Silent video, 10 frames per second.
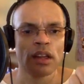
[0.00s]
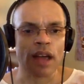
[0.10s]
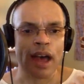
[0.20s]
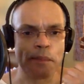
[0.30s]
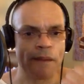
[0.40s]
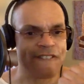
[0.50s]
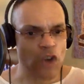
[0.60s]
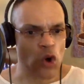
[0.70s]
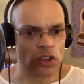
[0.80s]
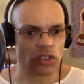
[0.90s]
the hyper
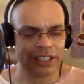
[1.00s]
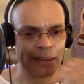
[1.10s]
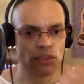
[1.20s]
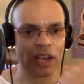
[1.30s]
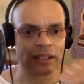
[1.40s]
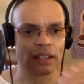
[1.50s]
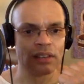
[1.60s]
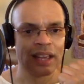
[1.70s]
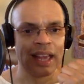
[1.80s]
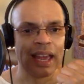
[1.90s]
focus on the
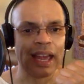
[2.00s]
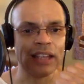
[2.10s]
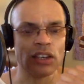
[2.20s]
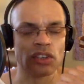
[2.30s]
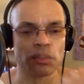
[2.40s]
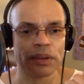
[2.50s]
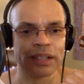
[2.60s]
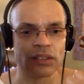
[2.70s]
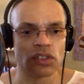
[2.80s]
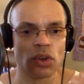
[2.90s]
objective, and your
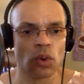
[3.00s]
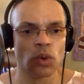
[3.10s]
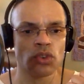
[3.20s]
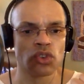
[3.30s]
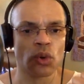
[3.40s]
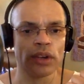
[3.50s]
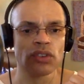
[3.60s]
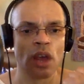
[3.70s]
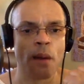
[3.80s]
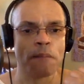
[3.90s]
spirit has no
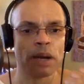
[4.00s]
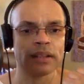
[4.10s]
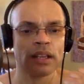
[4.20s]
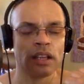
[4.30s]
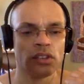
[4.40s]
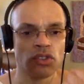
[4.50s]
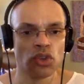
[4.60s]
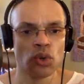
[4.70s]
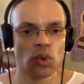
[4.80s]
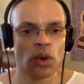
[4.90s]
choice but
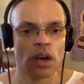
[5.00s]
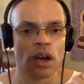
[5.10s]
to